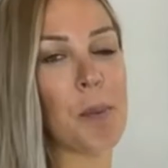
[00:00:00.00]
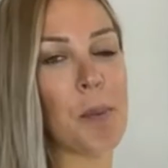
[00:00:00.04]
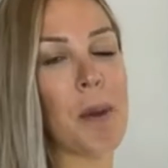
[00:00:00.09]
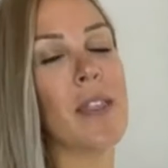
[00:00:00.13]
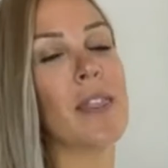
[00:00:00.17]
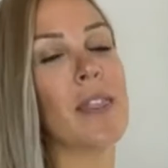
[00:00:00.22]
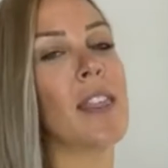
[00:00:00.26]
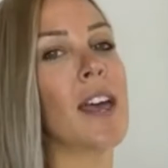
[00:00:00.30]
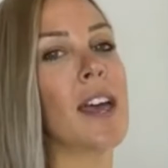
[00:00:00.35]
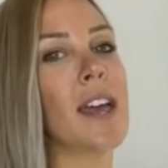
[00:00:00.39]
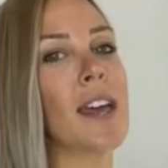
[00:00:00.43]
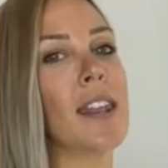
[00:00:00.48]
and
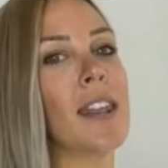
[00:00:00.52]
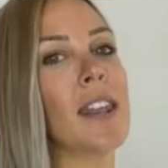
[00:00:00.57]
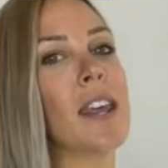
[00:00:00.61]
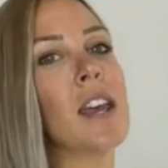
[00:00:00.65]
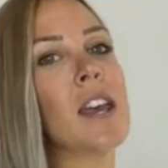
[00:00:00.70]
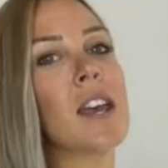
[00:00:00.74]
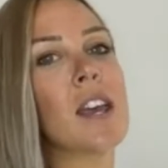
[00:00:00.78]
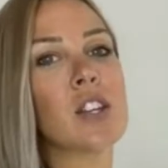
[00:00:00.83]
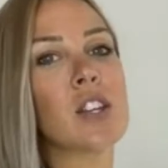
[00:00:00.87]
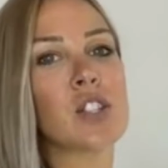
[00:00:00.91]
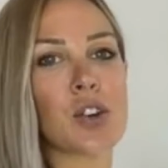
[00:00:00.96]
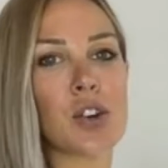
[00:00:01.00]
then
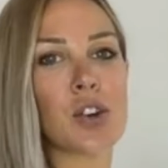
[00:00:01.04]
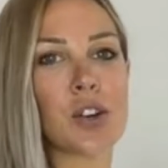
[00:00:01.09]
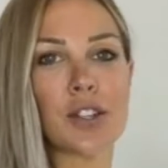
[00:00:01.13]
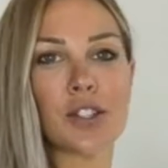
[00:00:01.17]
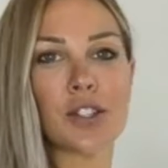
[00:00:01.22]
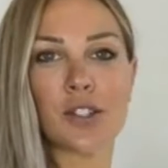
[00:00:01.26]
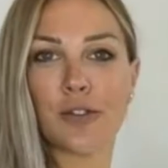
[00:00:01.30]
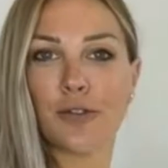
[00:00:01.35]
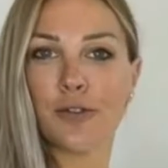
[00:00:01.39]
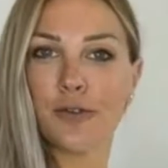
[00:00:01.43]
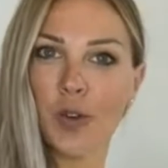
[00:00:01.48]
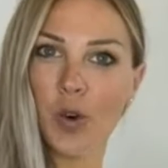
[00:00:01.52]
turn it to
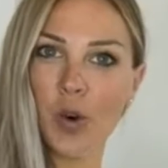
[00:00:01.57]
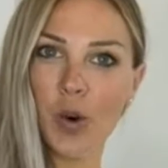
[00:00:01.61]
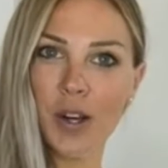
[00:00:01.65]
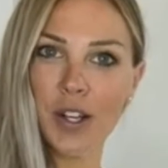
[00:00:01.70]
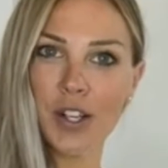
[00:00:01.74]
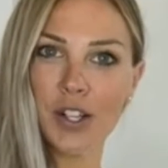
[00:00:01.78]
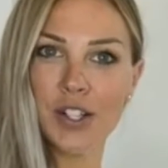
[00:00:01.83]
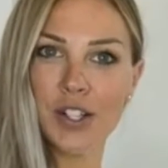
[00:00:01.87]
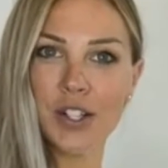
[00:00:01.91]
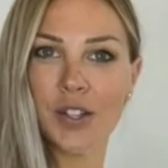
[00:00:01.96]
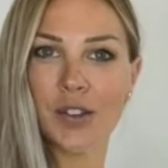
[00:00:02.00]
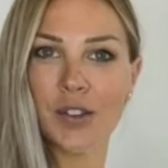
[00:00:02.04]
four hundred
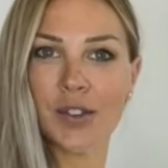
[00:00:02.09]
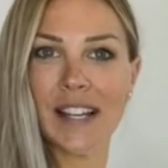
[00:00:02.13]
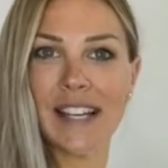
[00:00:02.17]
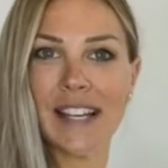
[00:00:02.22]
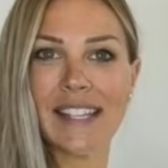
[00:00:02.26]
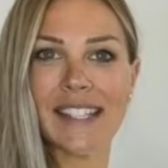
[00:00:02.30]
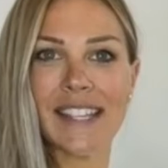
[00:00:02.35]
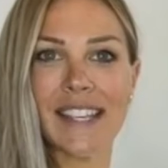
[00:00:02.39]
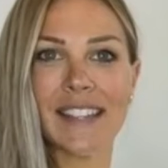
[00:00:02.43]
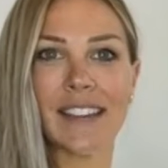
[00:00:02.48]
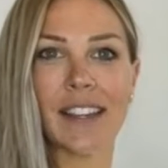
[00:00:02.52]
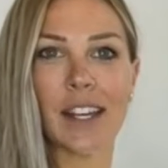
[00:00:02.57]
degrees
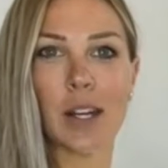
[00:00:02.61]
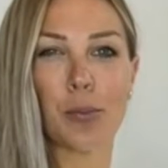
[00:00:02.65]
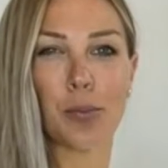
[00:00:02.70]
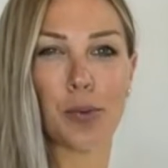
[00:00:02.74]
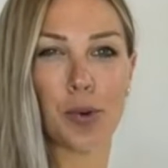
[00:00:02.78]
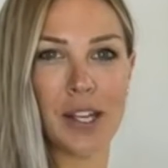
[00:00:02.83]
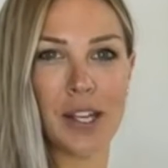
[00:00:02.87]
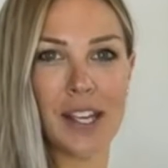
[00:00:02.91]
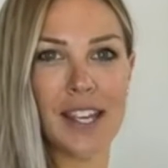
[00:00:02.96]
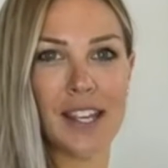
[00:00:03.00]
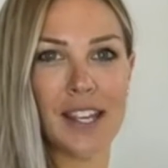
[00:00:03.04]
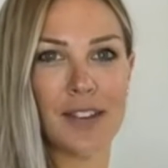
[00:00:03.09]
and let it
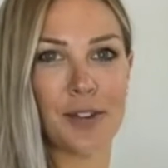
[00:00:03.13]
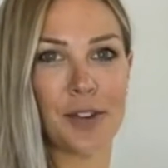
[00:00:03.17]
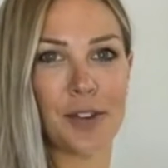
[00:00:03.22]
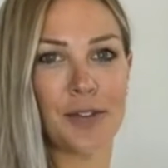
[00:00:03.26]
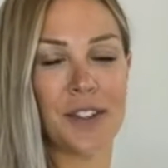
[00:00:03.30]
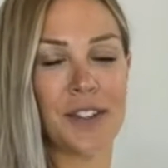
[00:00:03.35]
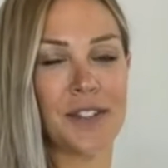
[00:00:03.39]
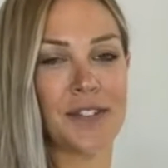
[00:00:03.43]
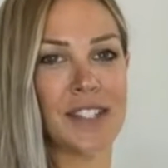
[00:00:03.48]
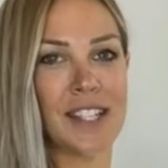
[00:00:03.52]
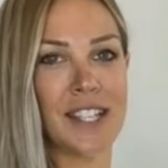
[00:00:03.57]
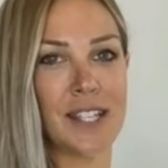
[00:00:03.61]
preheat for
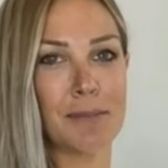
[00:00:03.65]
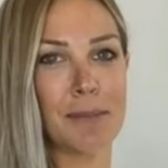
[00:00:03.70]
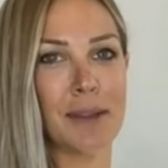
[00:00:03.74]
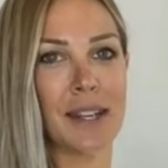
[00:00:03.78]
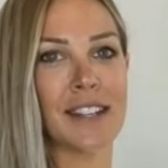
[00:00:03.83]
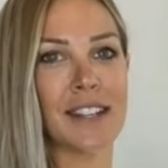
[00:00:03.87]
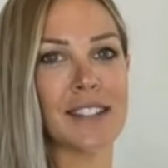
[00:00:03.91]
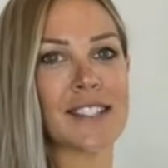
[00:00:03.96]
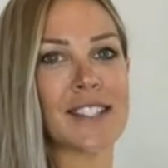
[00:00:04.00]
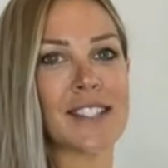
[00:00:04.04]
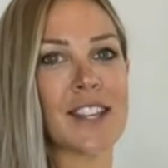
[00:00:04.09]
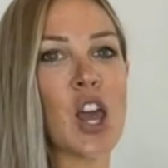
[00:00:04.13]
fifteen
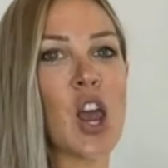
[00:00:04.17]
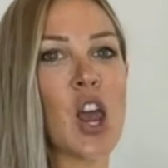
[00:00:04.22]
minutes.